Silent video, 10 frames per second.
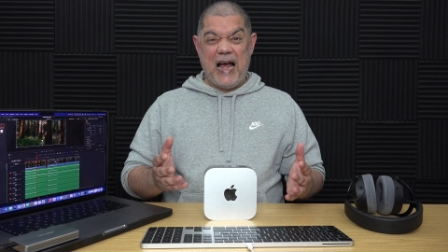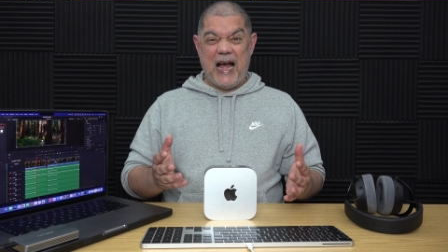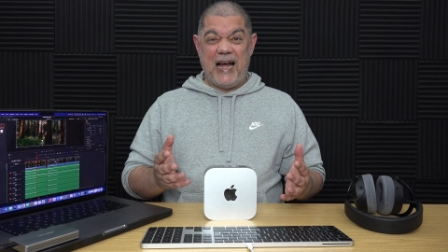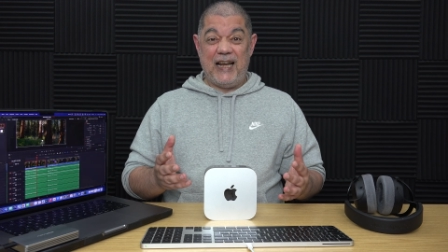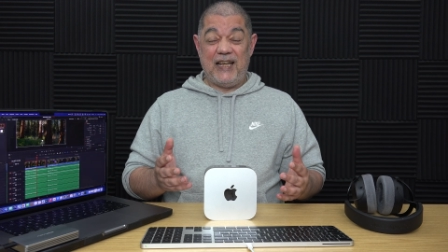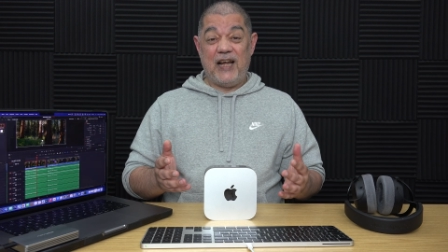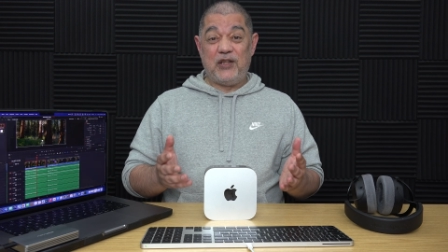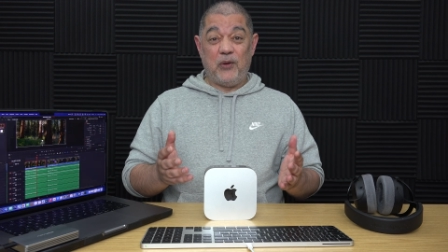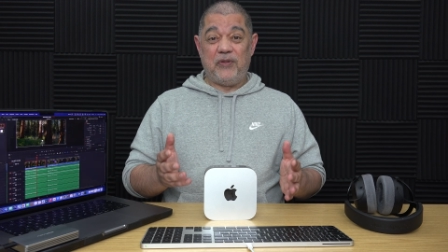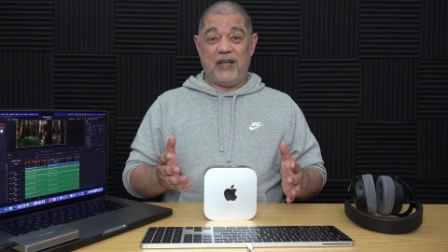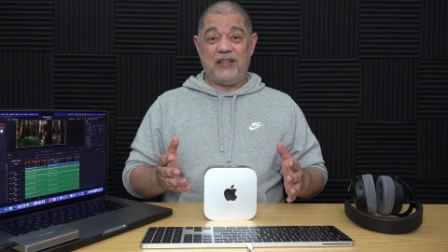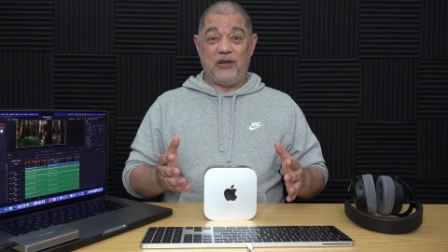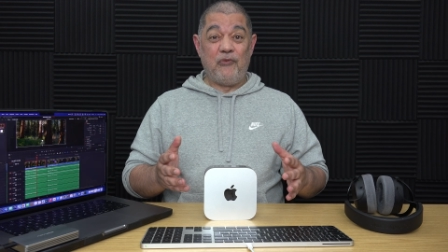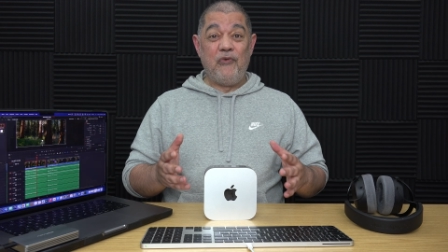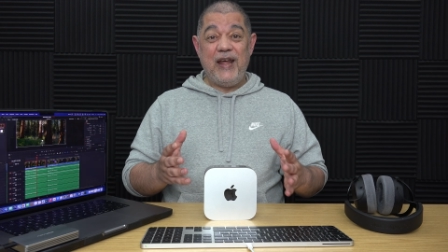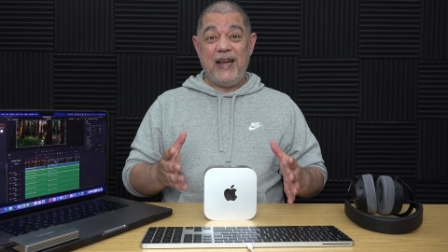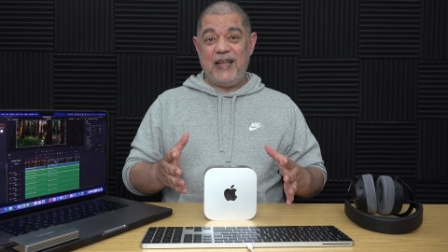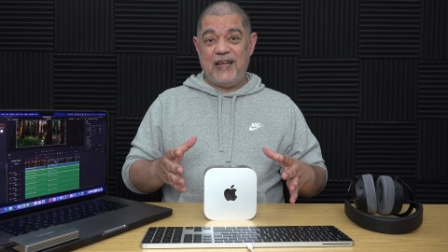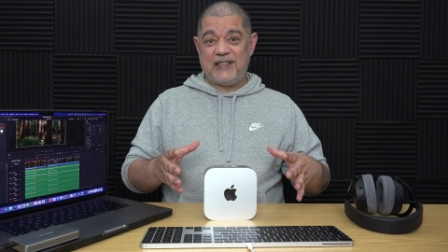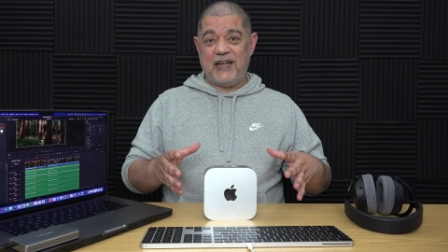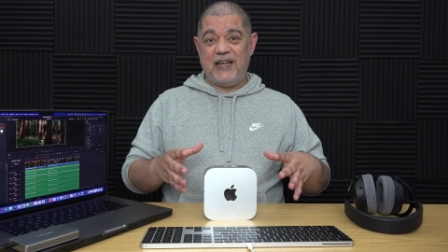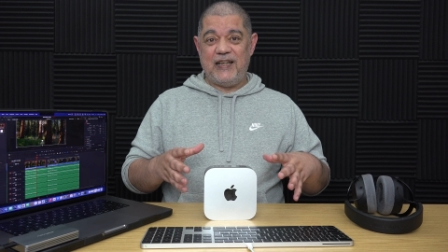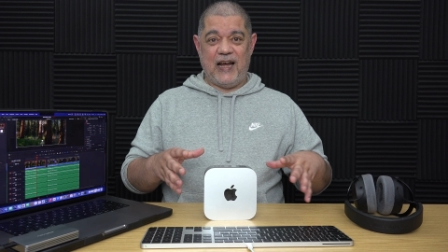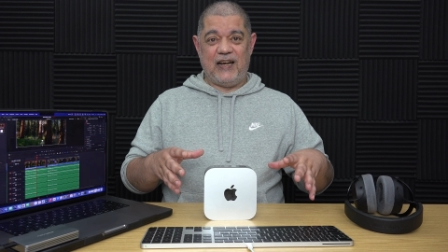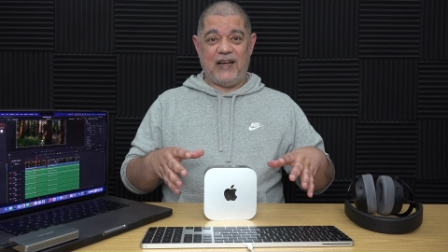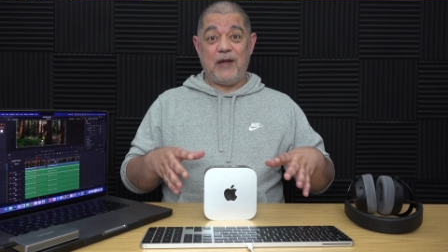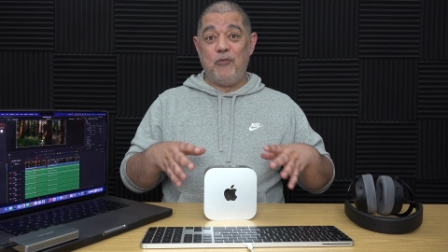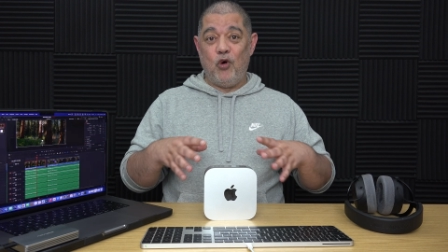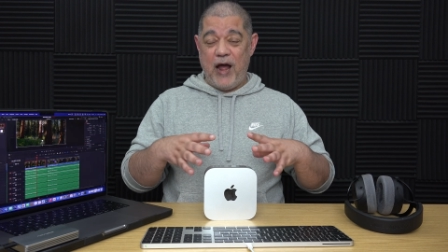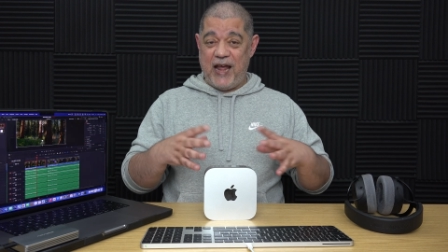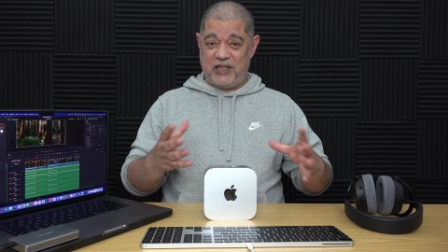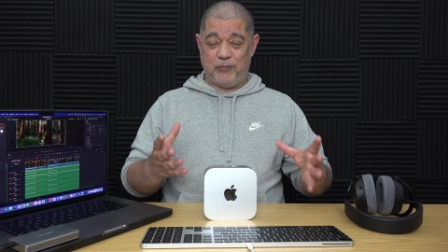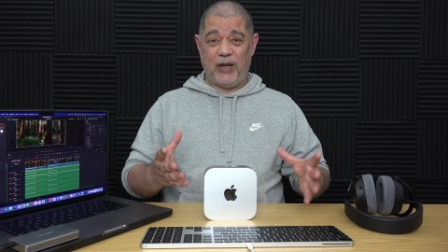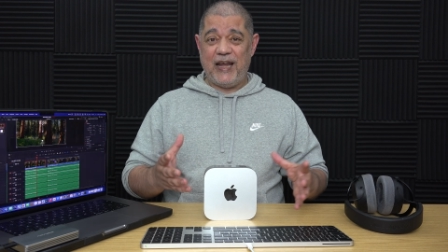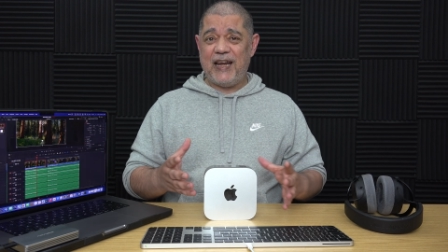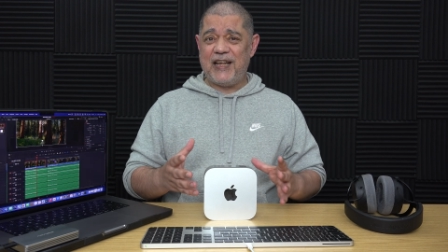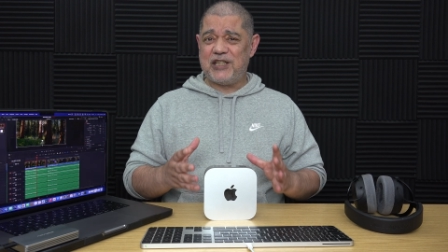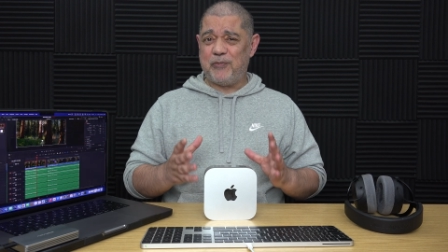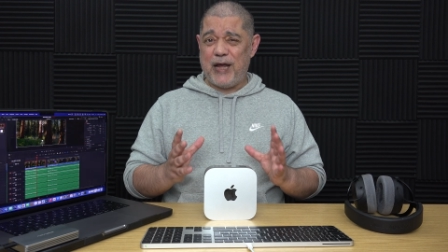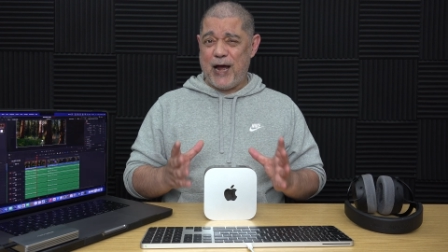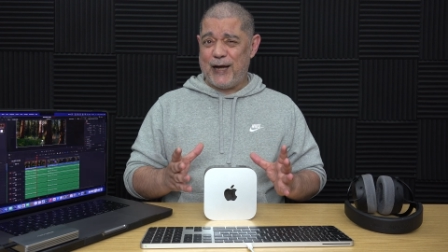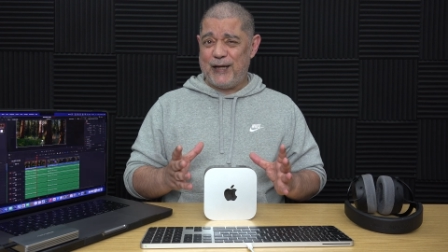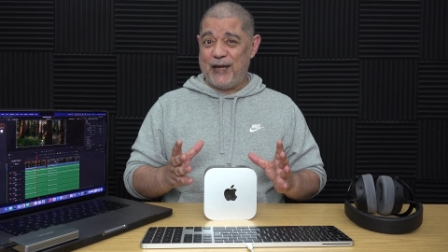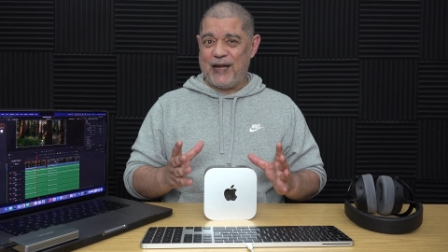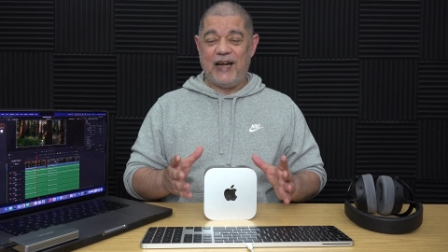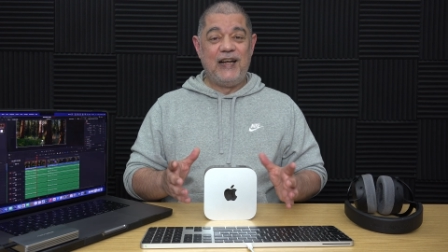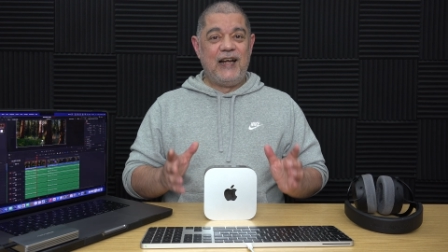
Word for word: and I don't think there really is any kind of like more explaining to be had here.